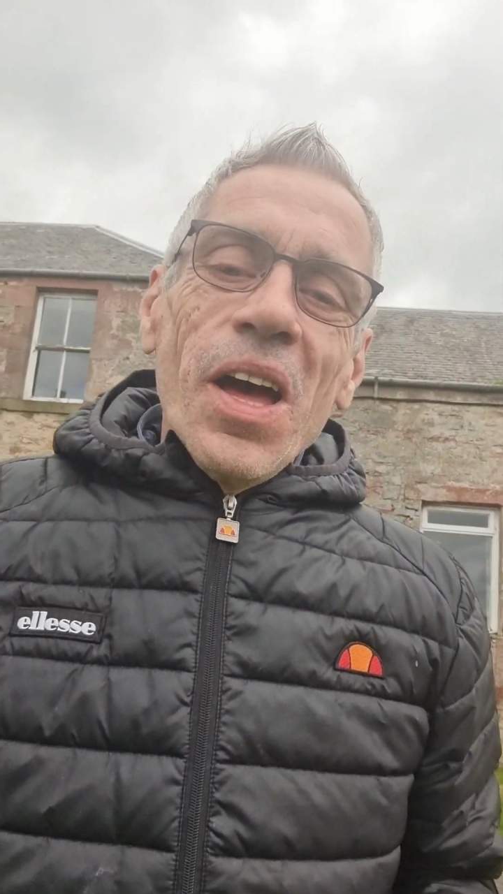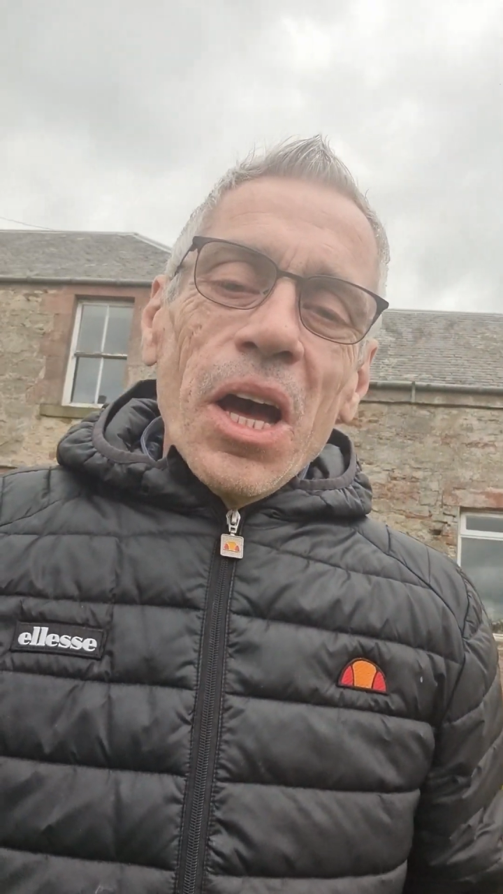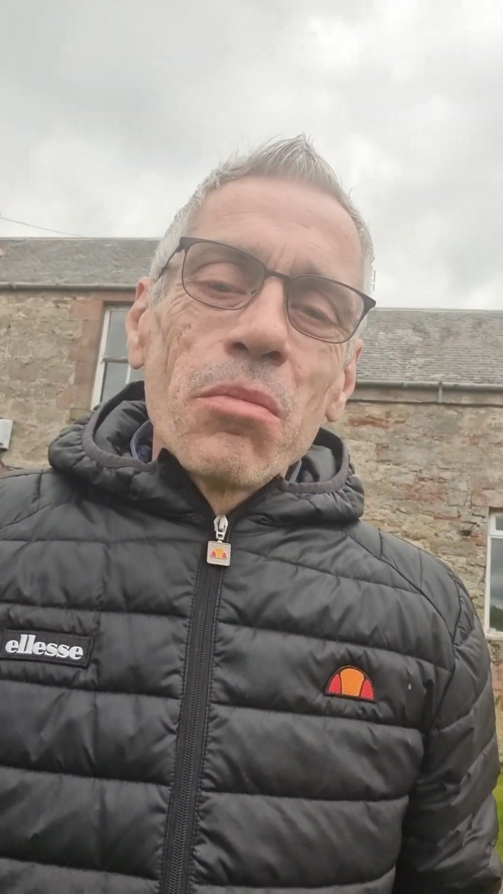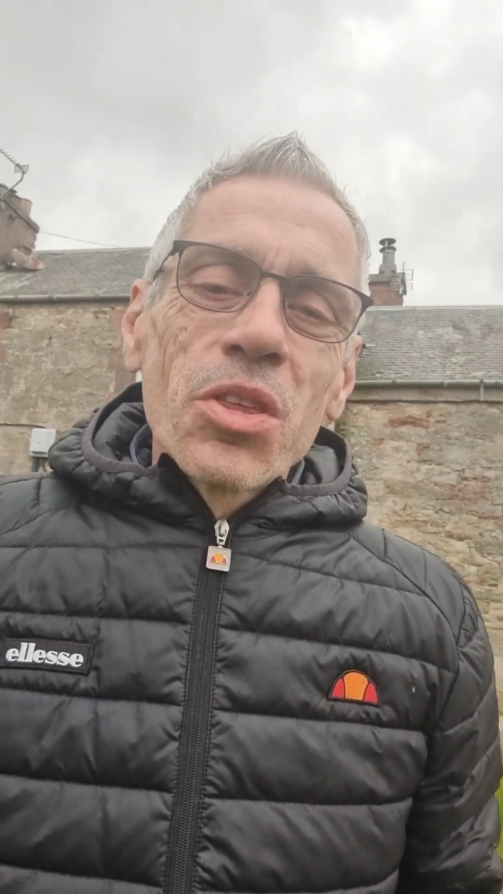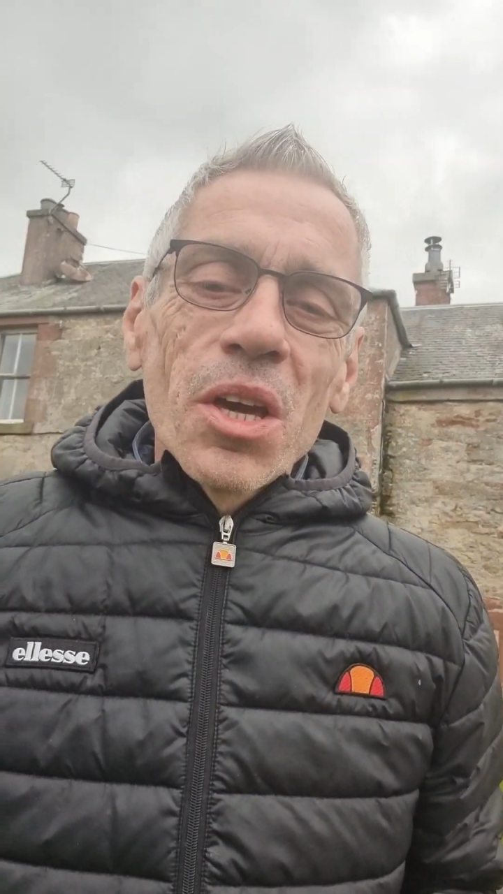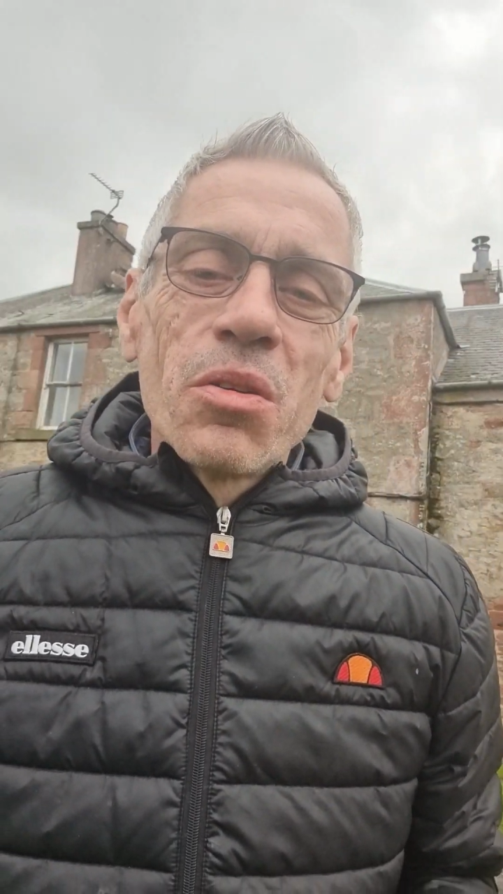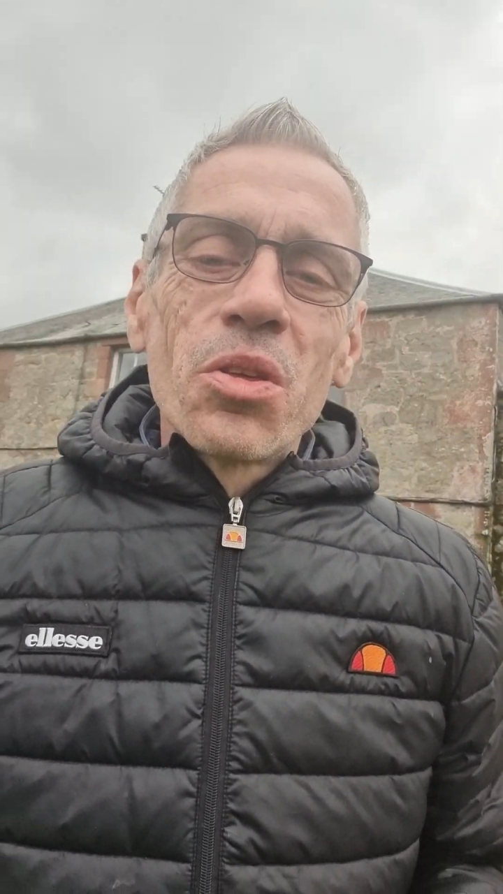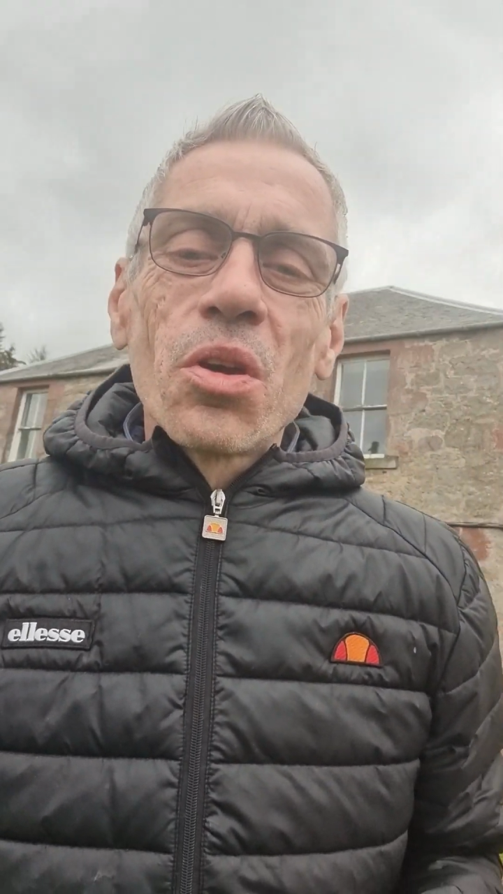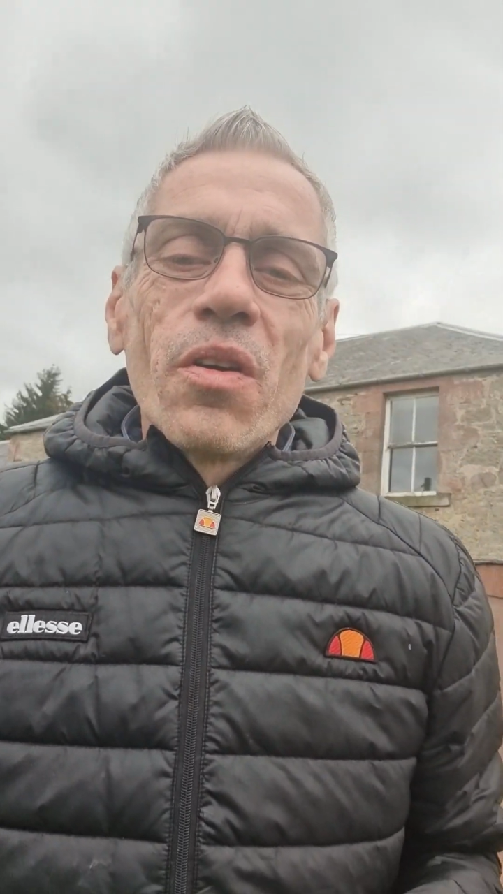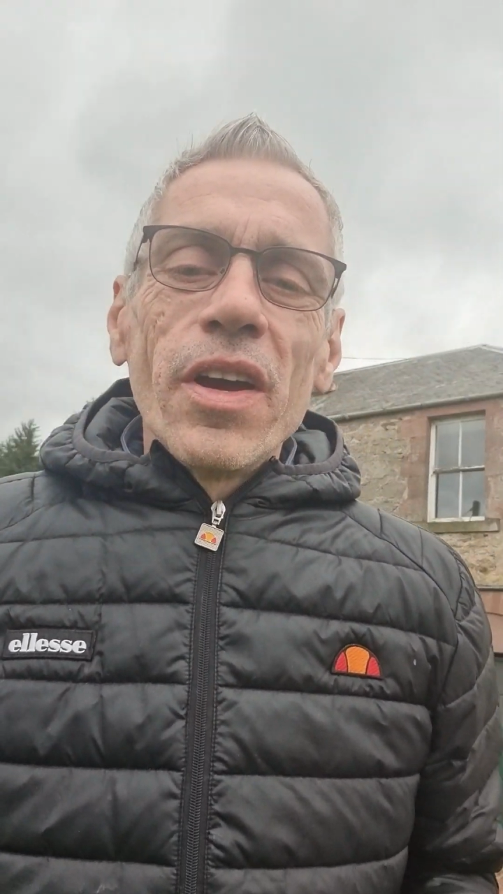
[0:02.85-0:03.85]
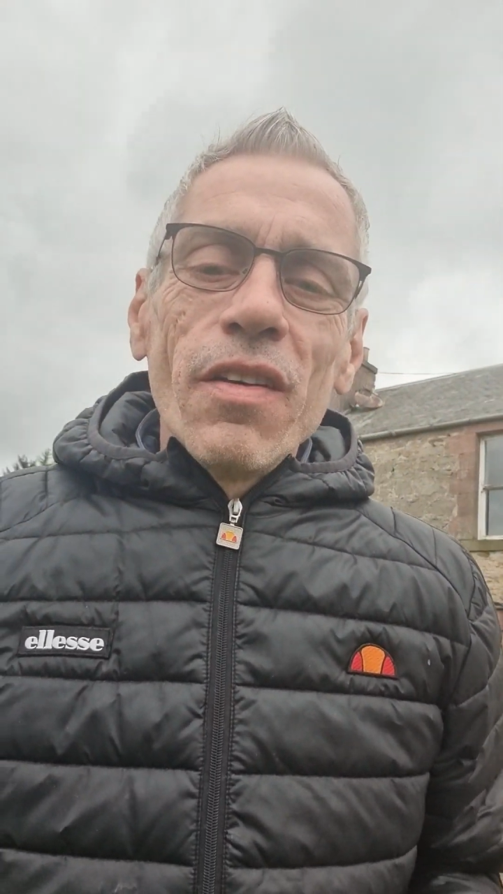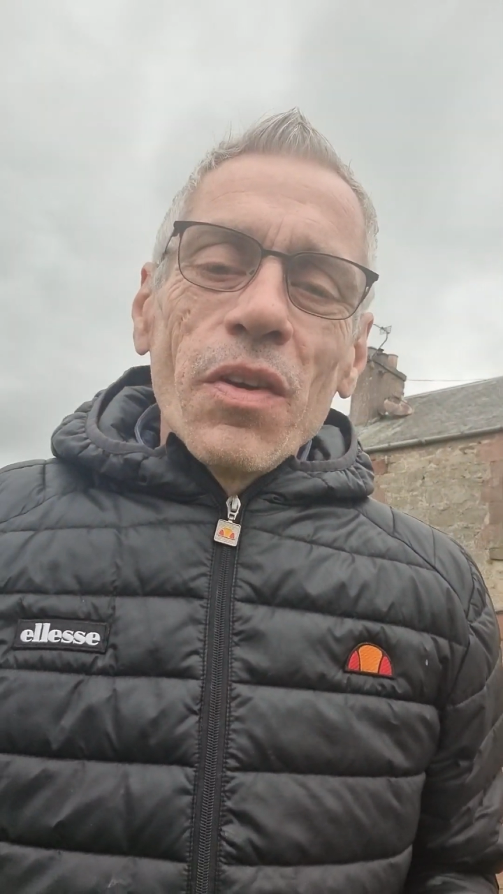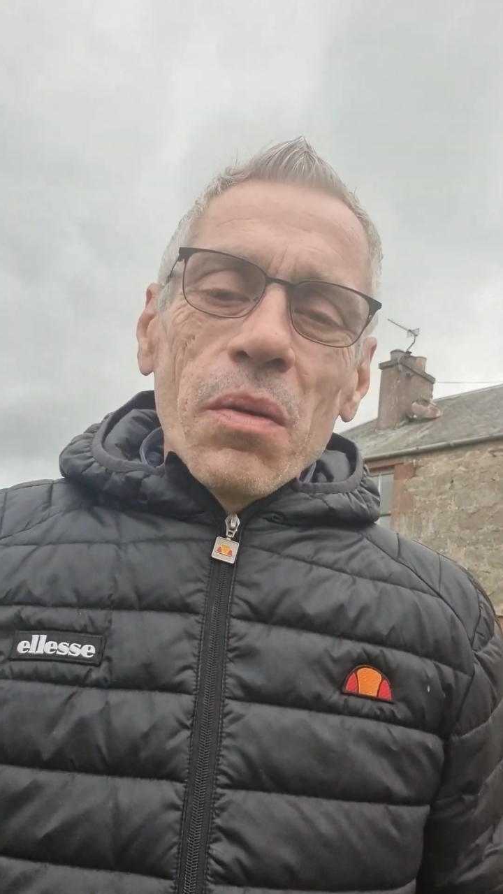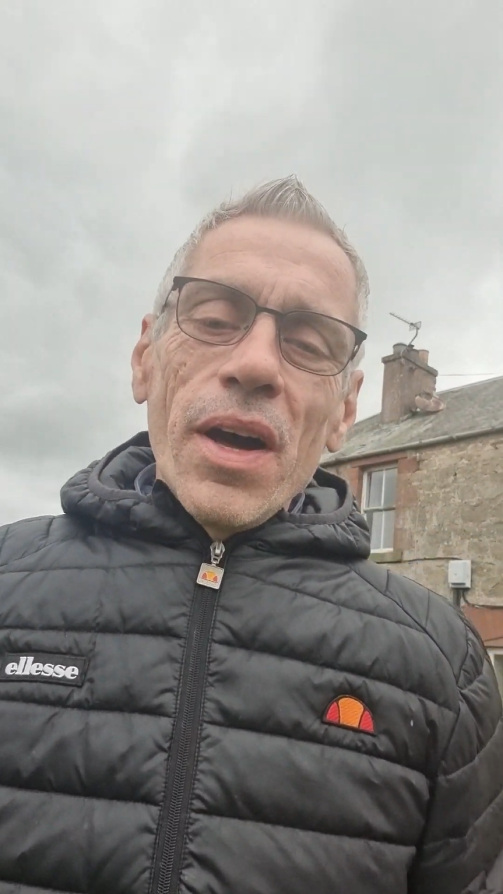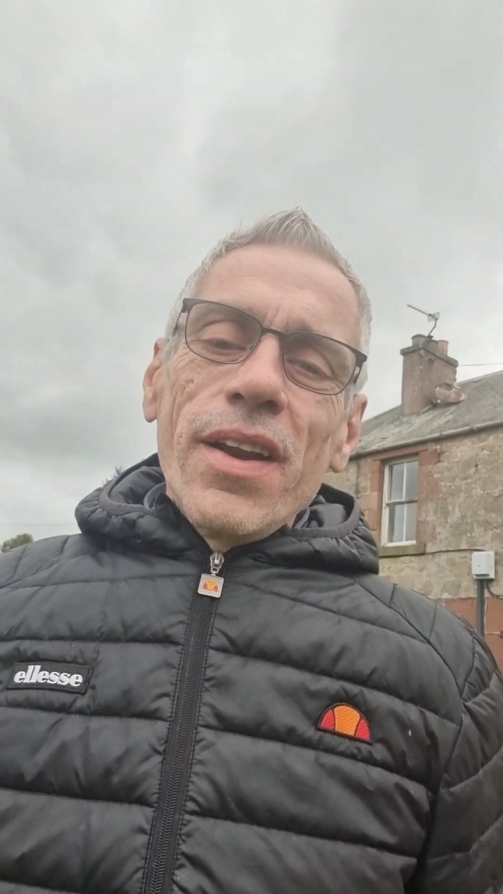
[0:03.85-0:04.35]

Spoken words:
I'm so sorry, everyone.